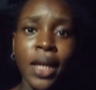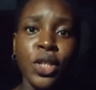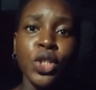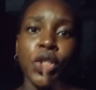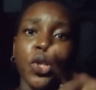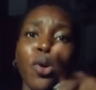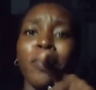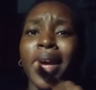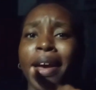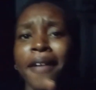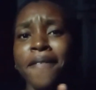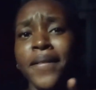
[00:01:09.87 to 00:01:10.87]
show me
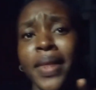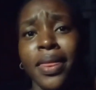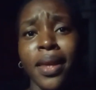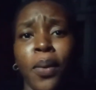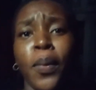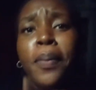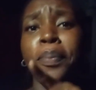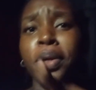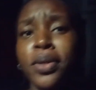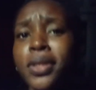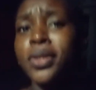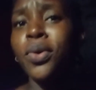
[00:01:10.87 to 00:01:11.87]
everything we
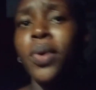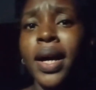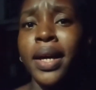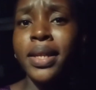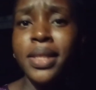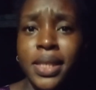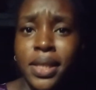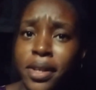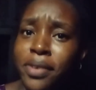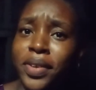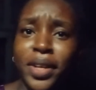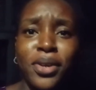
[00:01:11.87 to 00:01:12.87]
built so I can
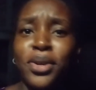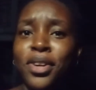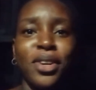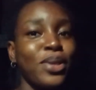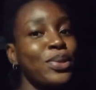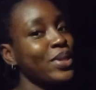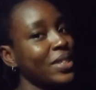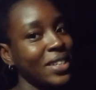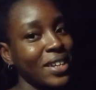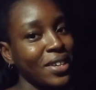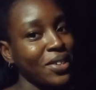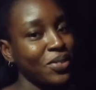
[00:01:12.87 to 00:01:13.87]
tear it all
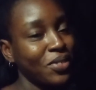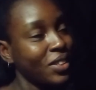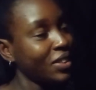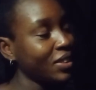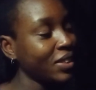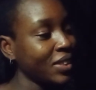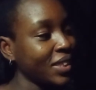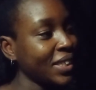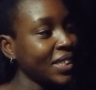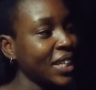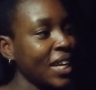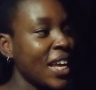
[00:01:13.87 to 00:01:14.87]
down.
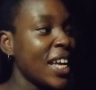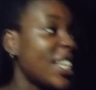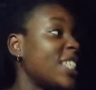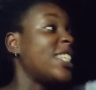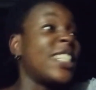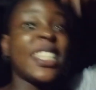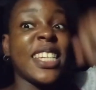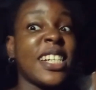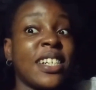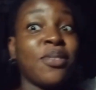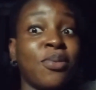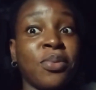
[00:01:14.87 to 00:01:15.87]

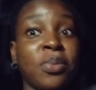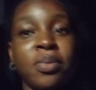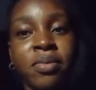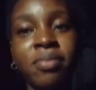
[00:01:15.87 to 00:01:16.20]
Down.